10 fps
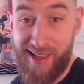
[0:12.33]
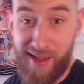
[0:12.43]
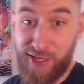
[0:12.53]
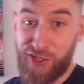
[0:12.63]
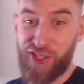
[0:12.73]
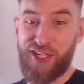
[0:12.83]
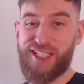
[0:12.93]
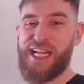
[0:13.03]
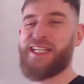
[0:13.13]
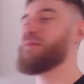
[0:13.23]
You should have
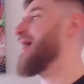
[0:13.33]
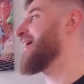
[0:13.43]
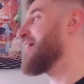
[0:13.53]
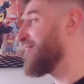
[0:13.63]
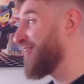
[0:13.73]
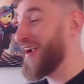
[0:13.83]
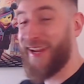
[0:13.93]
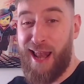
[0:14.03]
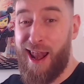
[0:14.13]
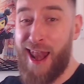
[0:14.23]
seen him, mate. He
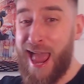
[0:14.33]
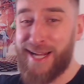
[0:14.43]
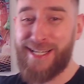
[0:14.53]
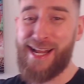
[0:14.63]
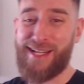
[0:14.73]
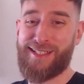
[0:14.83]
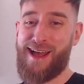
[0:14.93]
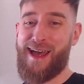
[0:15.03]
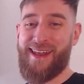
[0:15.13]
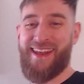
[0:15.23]
fucking legged it,
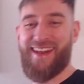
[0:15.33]
son.